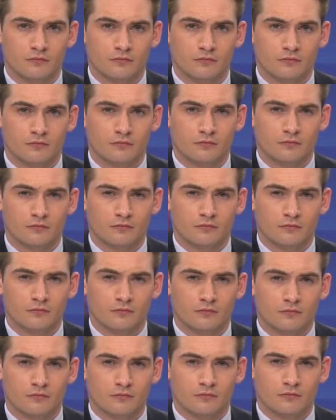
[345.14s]

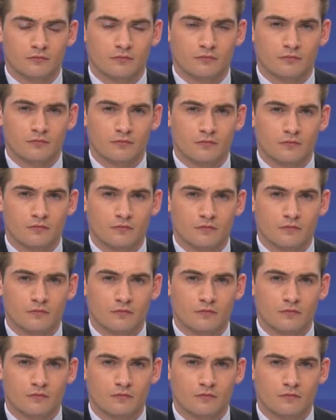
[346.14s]

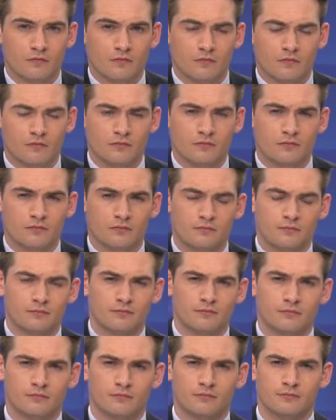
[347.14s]

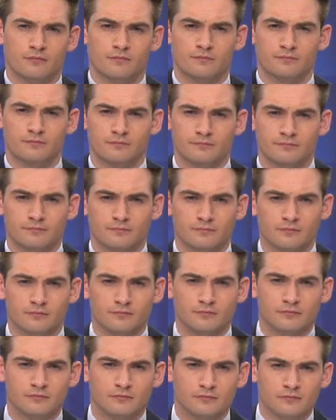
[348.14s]

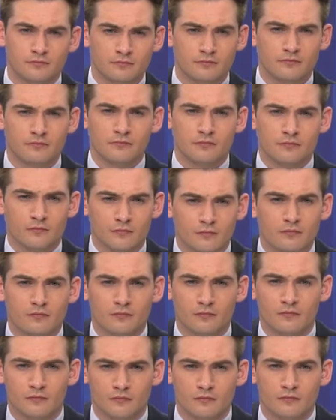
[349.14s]

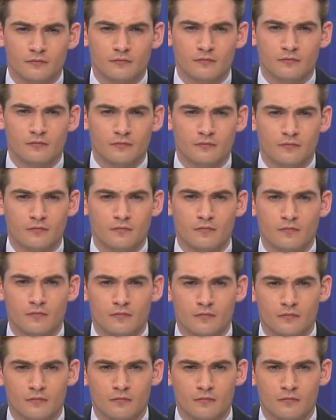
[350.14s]
The person shown says nothing.